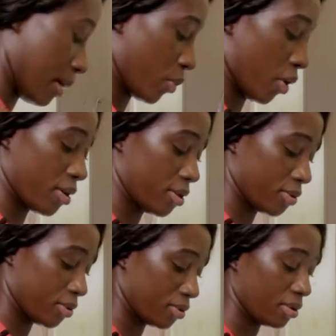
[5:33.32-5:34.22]
I'm going
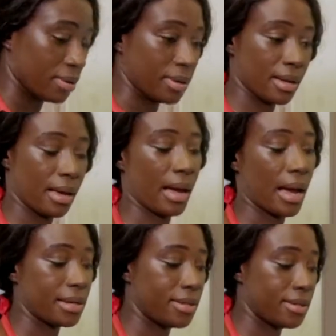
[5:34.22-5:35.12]
to
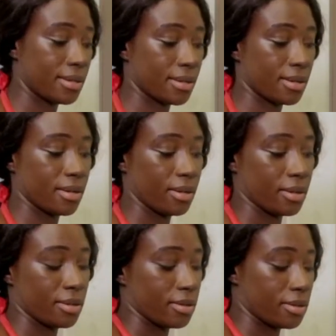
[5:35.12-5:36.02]
add the
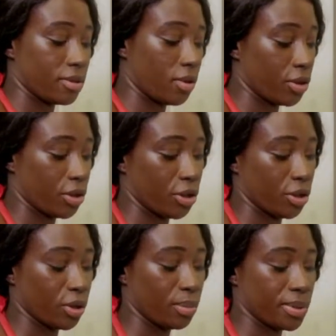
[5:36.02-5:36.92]
stock
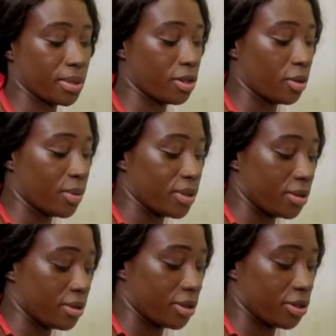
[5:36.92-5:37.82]
cube, the jumbo
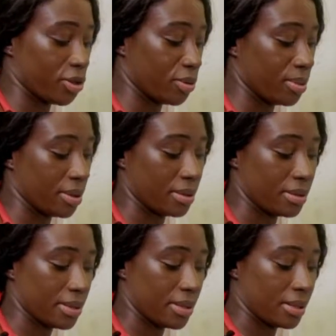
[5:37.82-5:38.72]
stock cube,
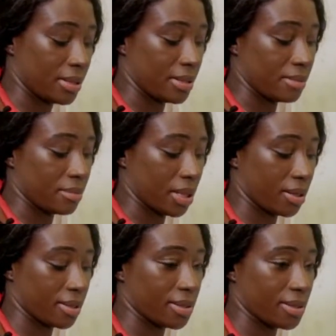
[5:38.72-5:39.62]

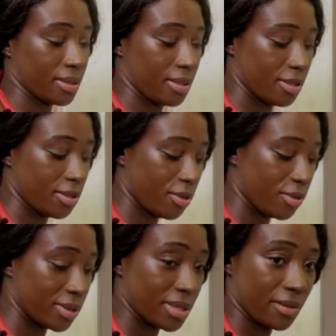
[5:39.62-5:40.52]
because you know
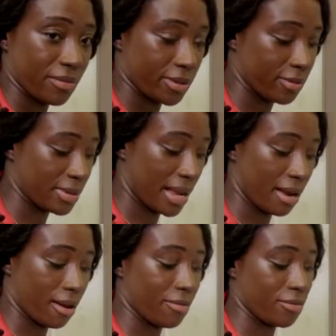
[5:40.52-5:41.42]
us African, we
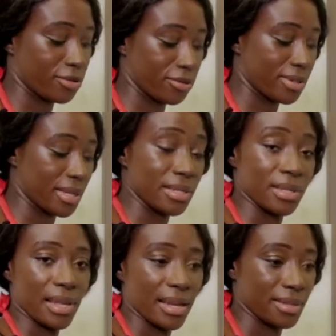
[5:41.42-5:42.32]
like our food to
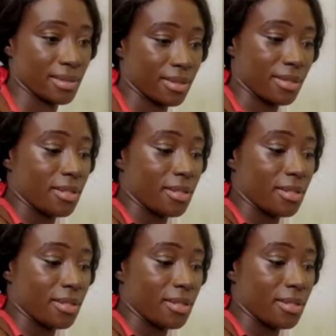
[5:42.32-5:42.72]
taste nice.